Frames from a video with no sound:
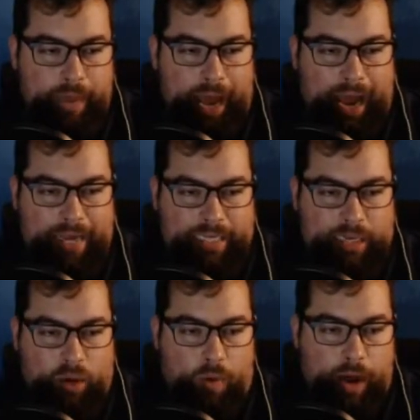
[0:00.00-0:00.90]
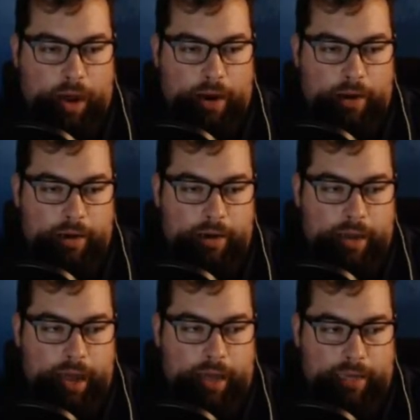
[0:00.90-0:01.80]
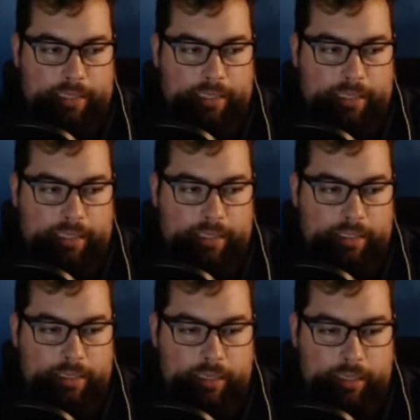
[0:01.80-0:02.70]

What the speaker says: Ice acquired. Excellent.